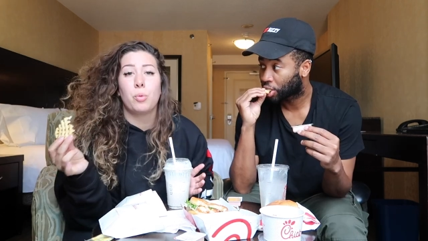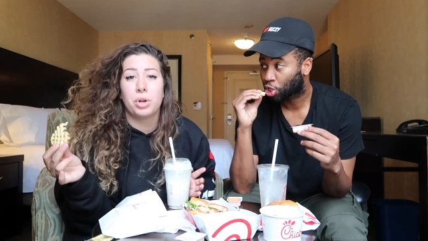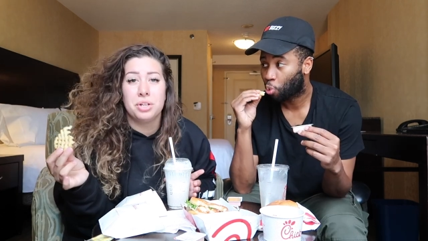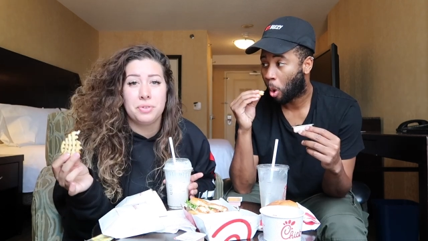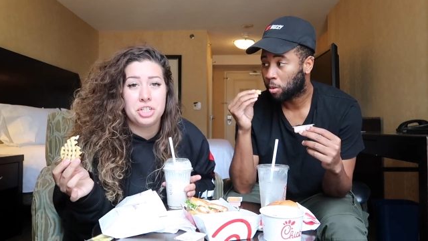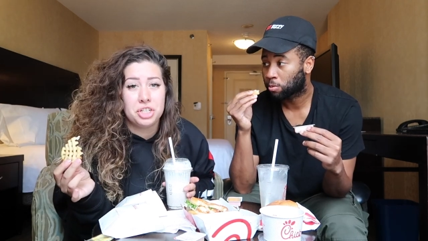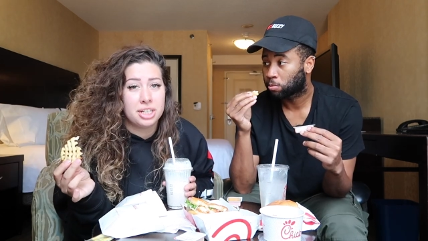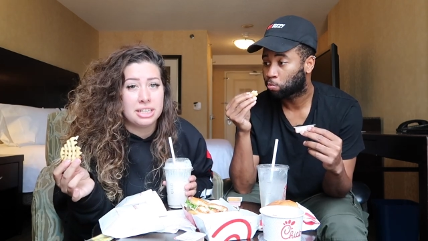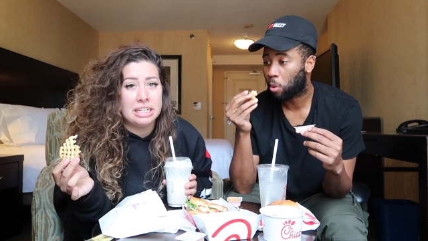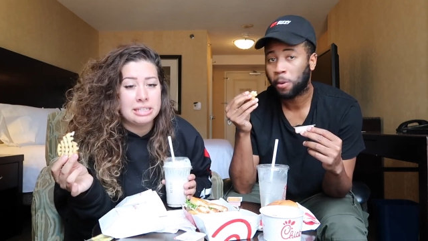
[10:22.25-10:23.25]
Speaker 1: We're gonna finish
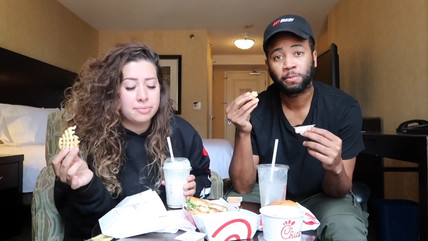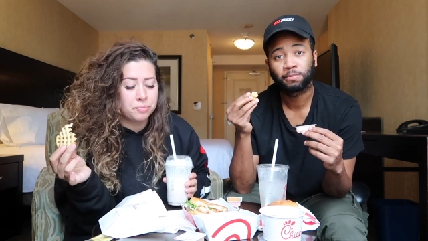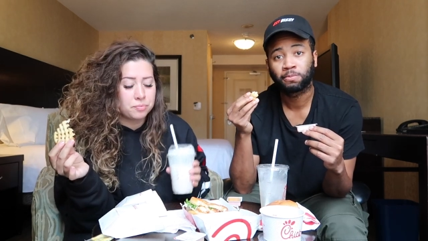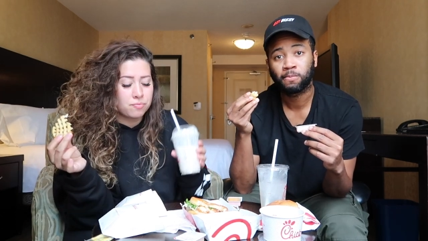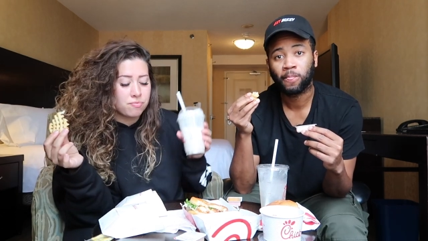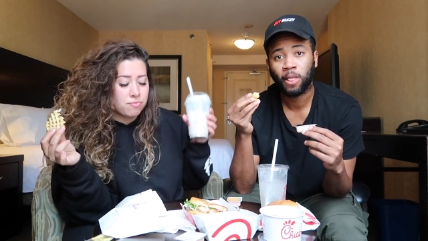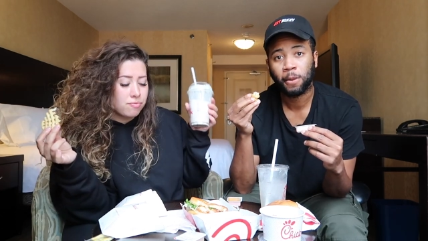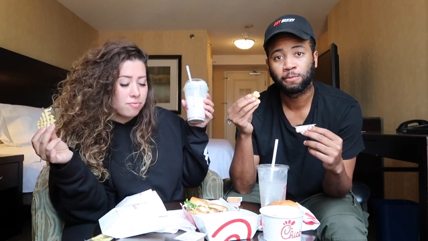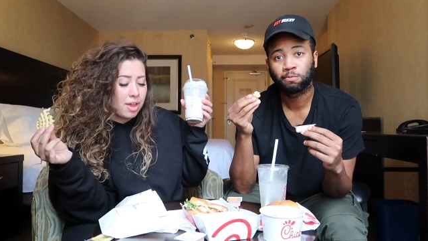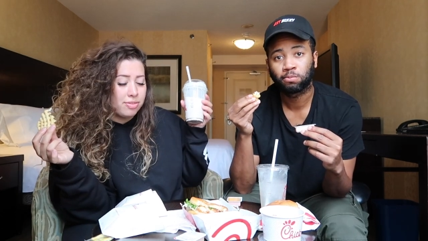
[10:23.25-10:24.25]
eating this.
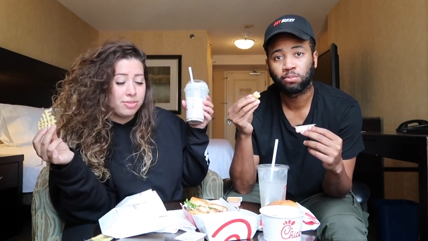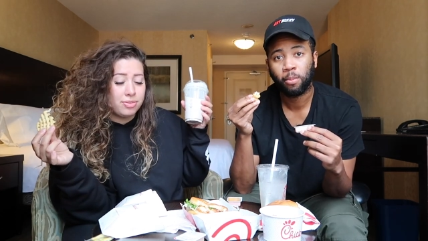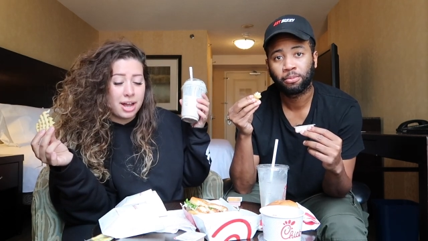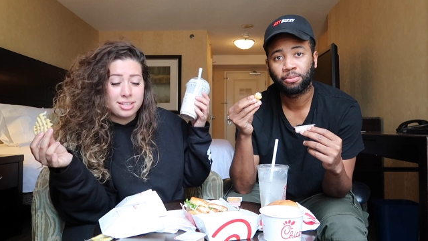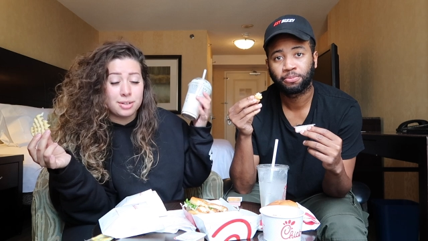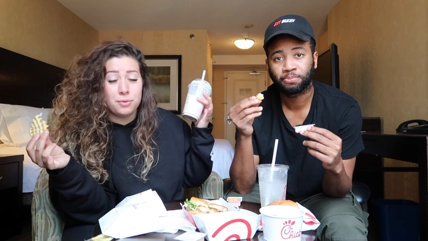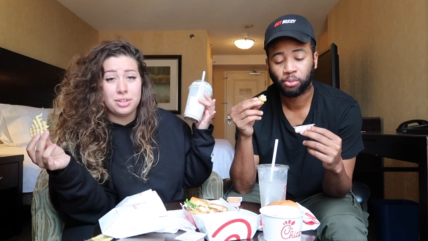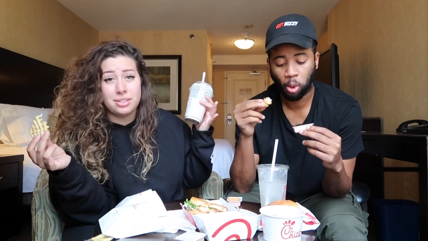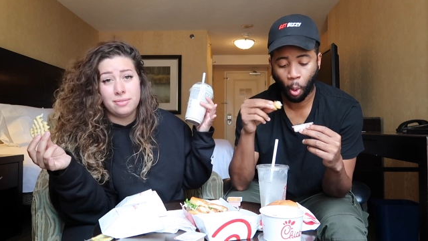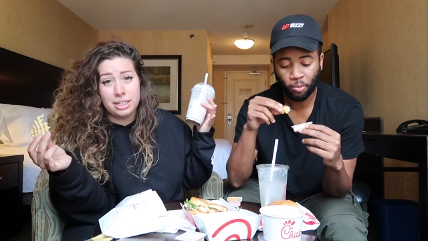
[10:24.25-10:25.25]
That's it for
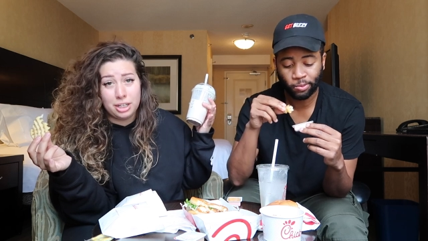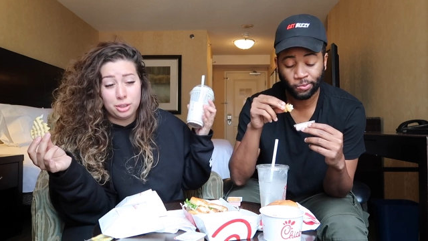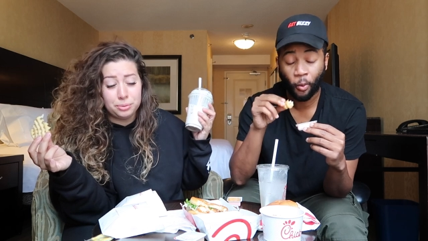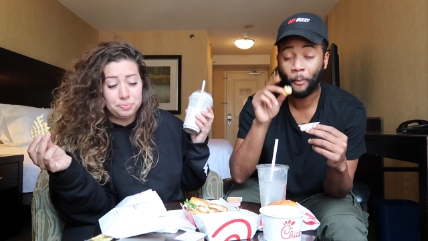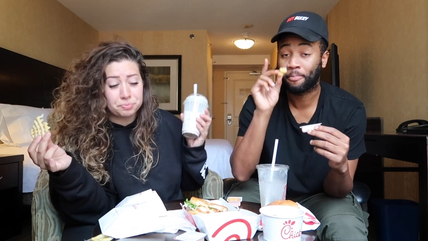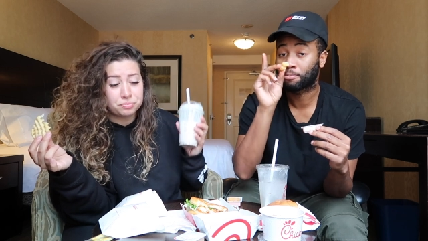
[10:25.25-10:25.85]
this video.